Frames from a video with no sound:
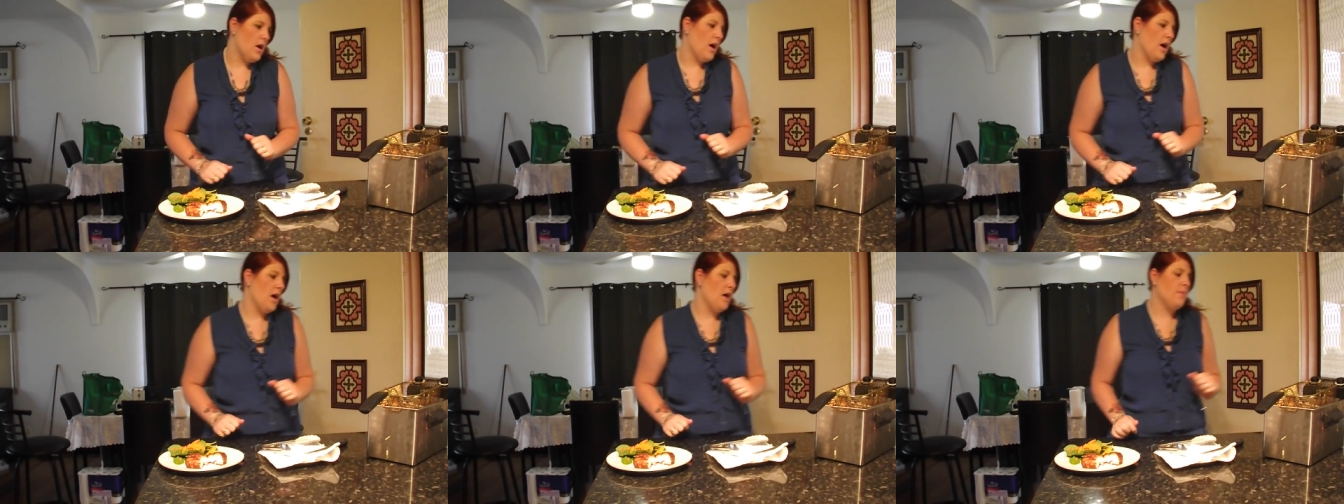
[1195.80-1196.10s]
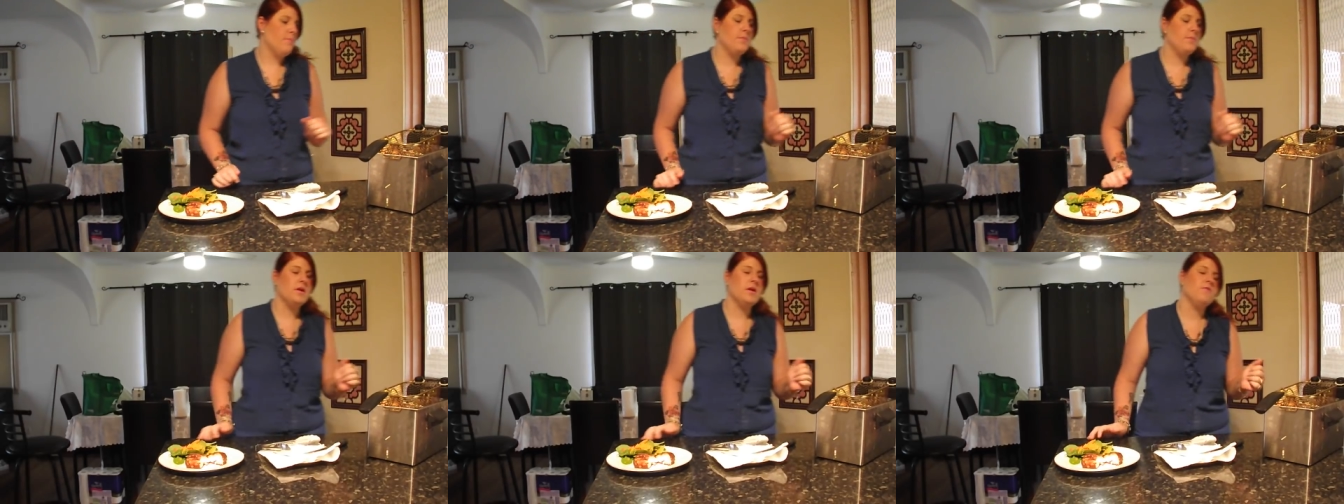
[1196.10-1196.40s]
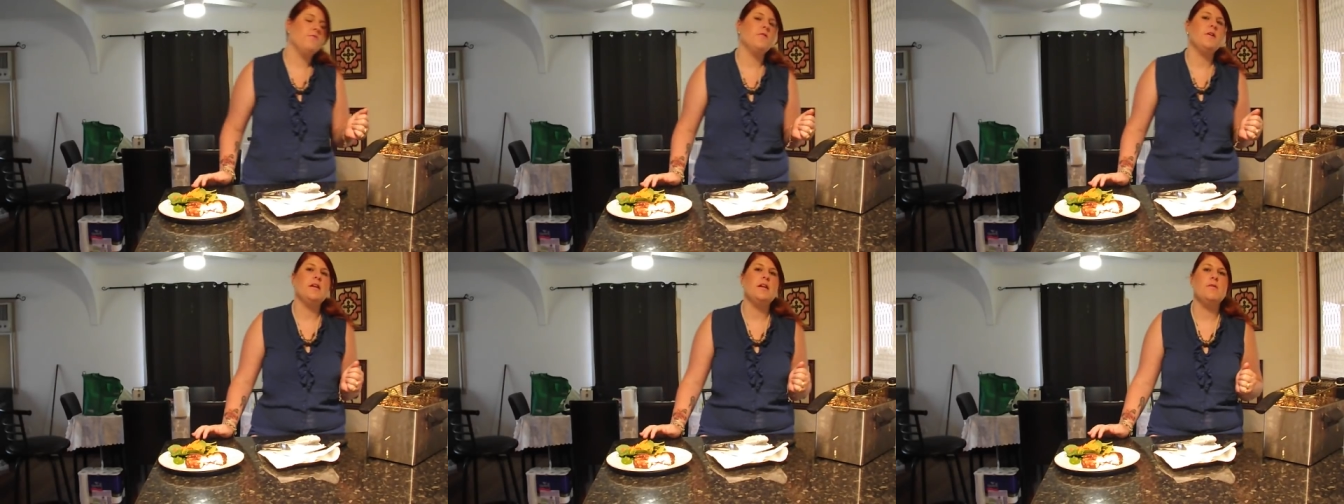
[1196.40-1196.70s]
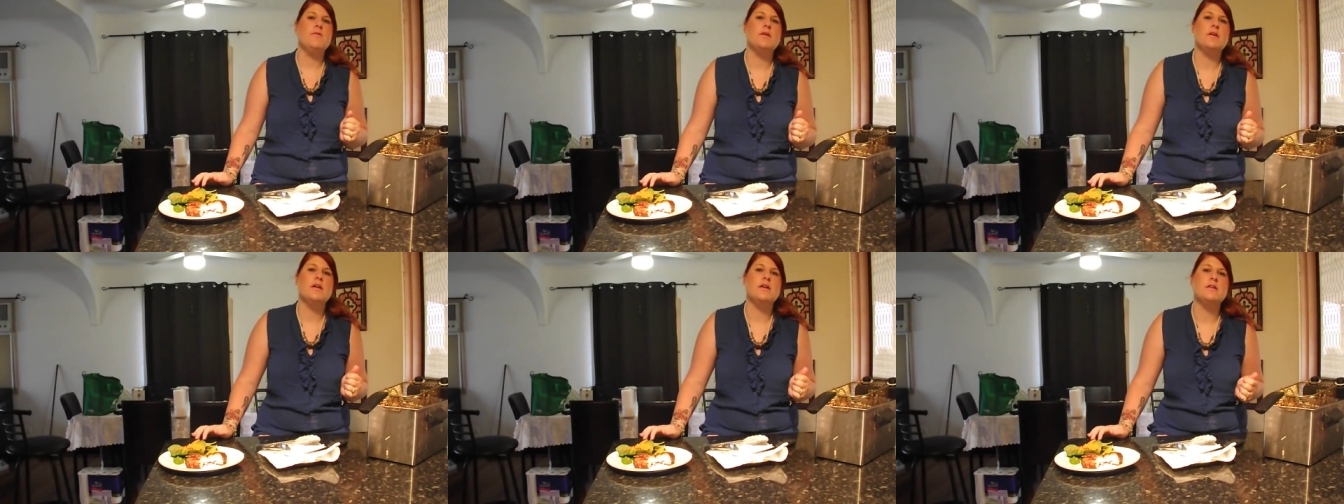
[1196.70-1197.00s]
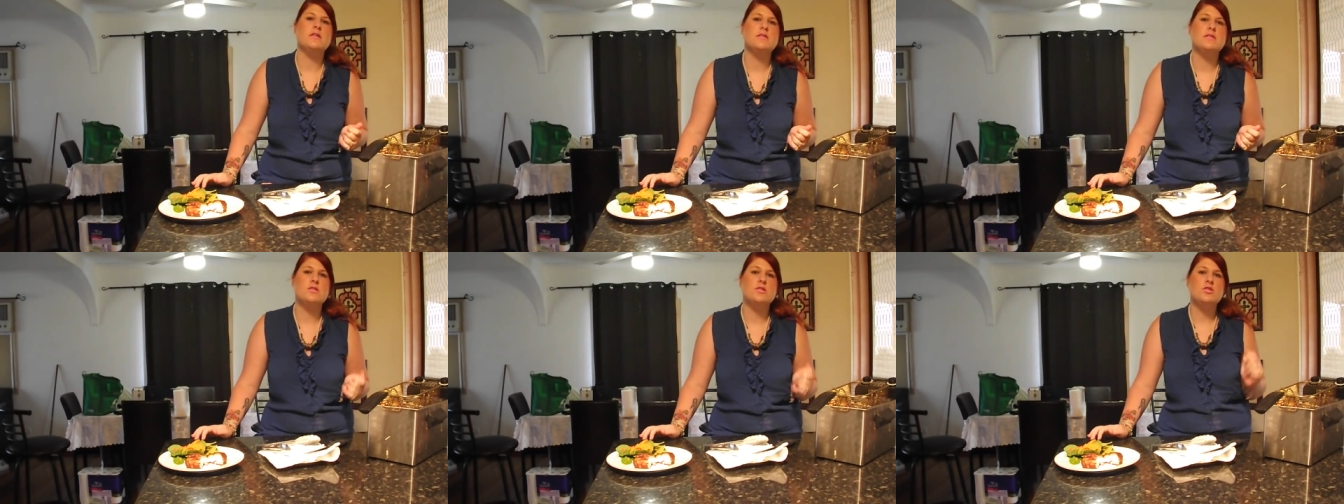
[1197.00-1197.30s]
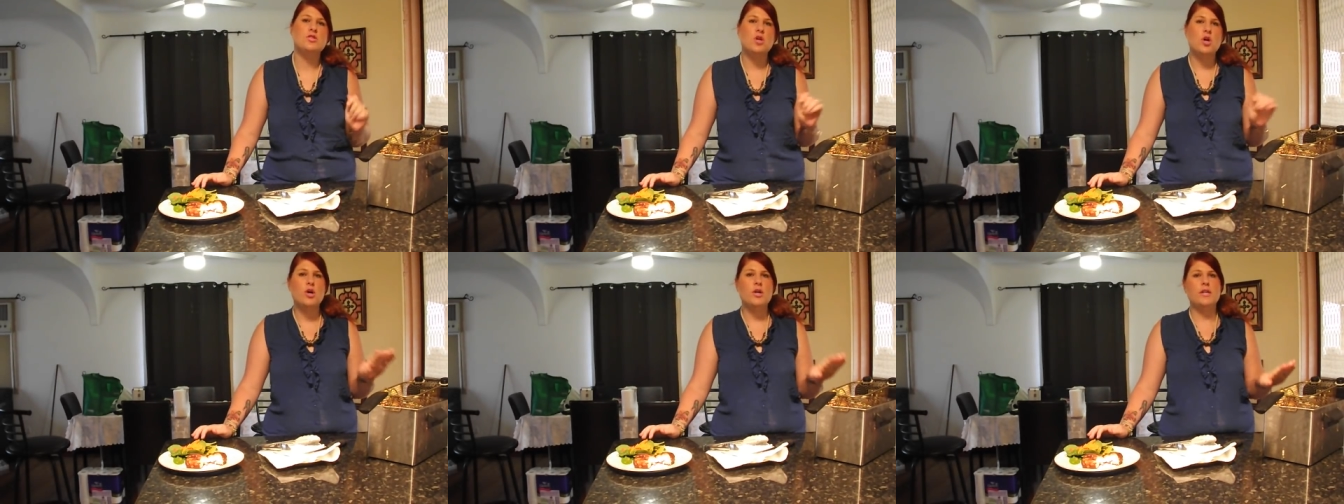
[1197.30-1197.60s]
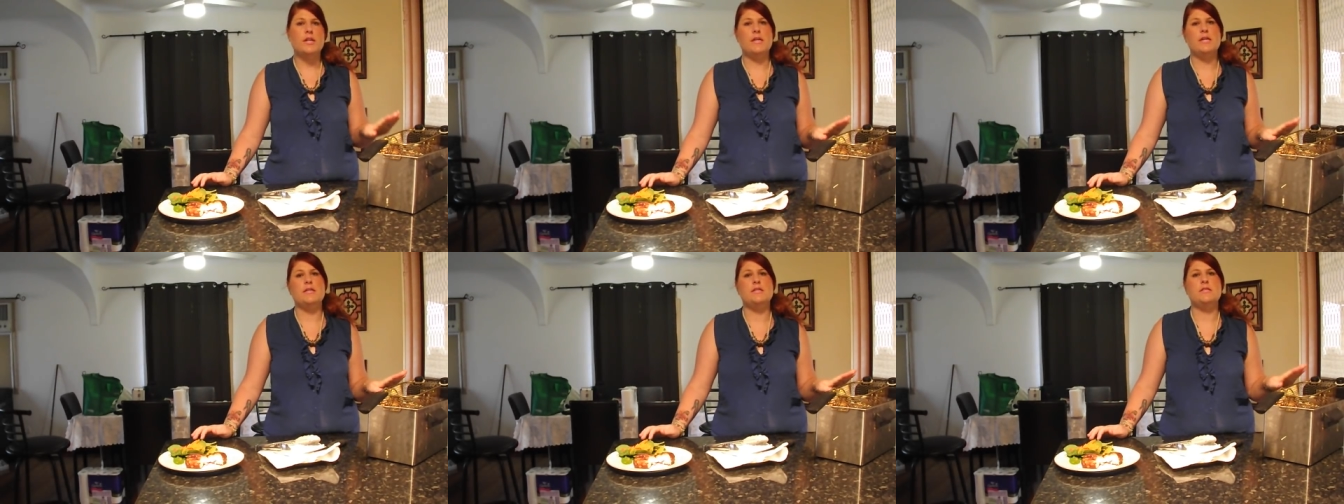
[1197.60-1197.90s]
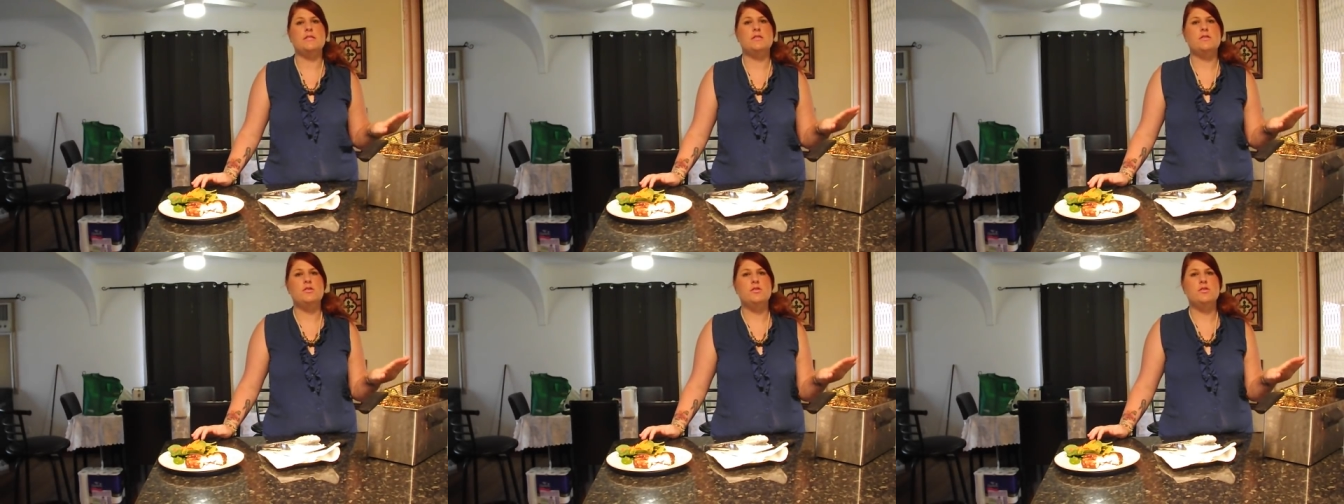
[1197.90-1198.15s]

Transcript: Um, for anyone else, you don't need,